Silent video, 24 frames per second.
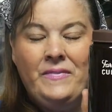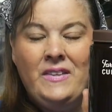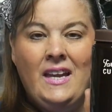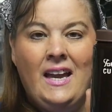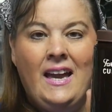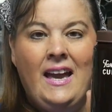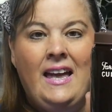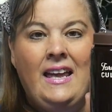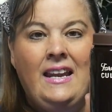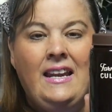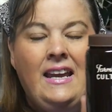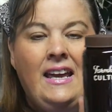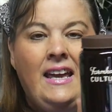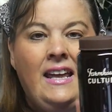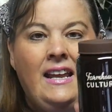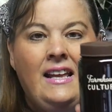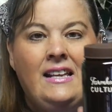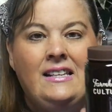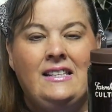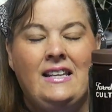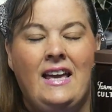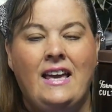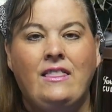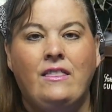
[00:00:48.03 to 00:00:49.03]
and it
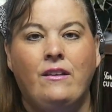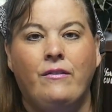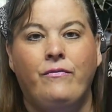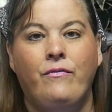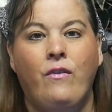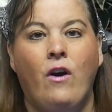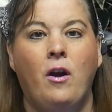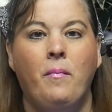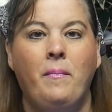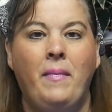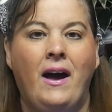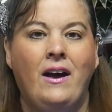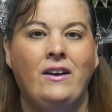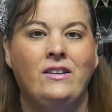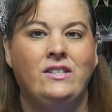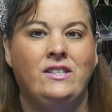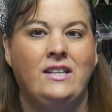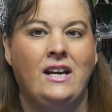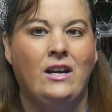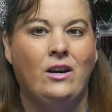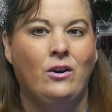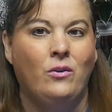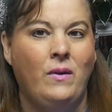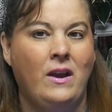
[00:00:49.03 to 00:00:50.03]
is like the farmhouse
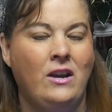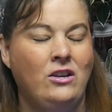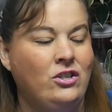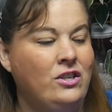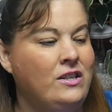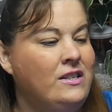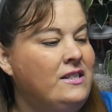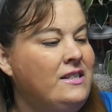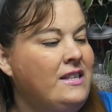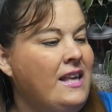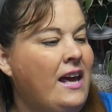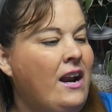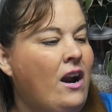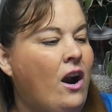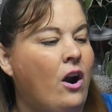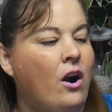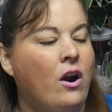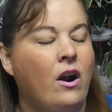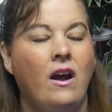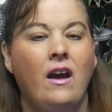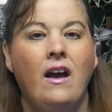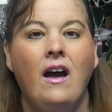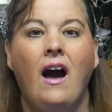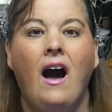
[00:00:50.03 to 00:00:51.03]
decorations that
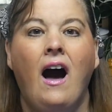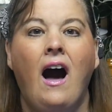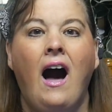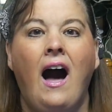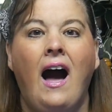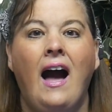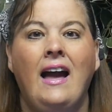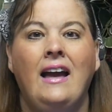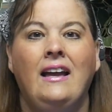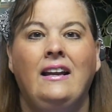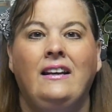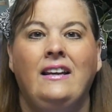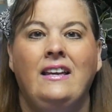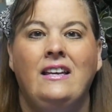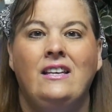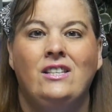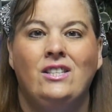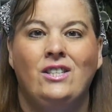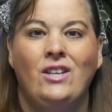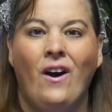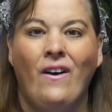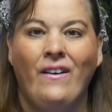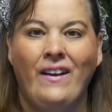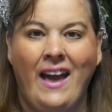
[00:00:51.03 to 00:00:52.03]
are highly
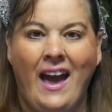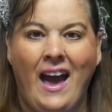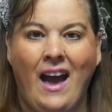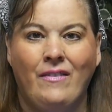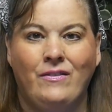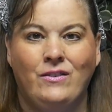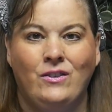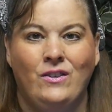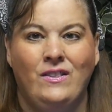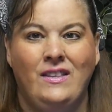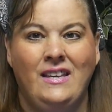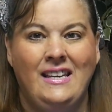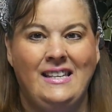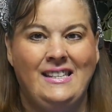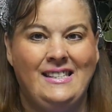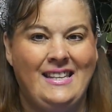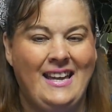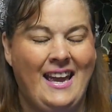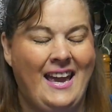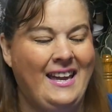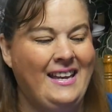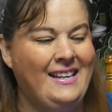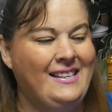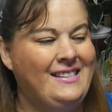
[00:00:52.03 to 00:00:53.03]
sought after these
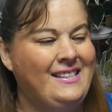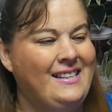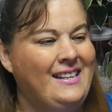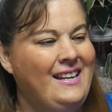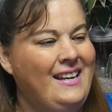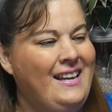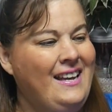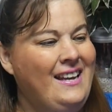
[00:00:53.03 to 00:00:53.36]
days.